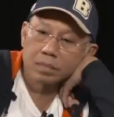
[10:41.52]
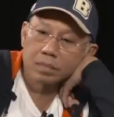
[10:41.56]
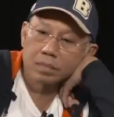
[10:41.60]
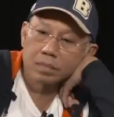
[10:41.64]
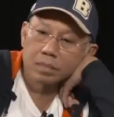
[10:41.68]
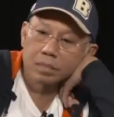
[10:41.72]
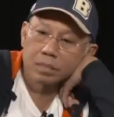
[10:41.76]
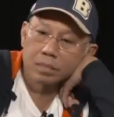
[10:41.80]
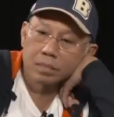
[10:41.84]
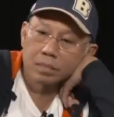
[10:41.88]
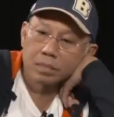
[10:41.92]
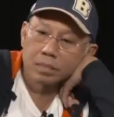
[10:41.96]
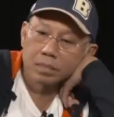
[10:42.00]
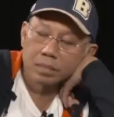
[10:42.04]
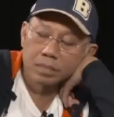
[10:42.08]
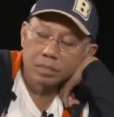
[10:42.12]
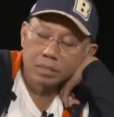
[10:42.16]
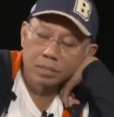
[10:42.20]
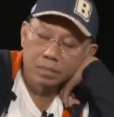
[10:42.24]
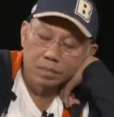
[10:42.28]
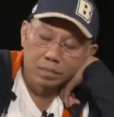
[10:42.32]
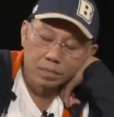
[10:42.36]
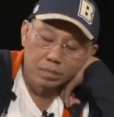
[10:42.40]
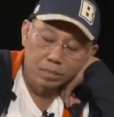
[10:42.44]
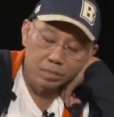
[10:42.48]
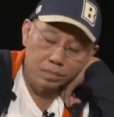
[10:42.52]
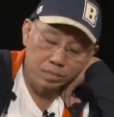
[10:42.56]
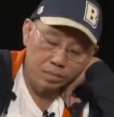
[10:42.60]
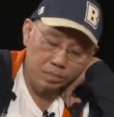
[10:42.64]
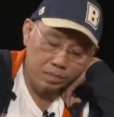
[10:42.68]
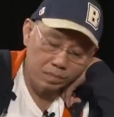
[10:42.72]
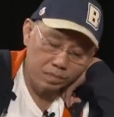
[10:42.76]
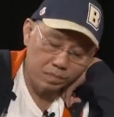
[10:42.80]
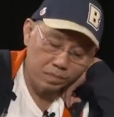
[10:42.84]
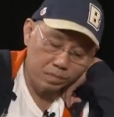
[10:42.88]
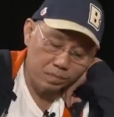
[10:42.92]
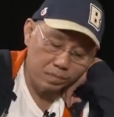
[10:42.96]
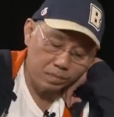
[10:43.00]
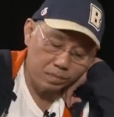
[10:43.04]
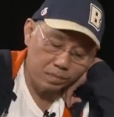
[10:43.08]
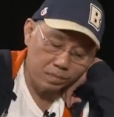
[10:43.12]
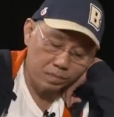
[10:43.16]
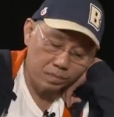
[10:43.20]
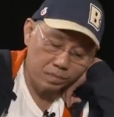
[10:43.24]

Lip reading: Nothing is said.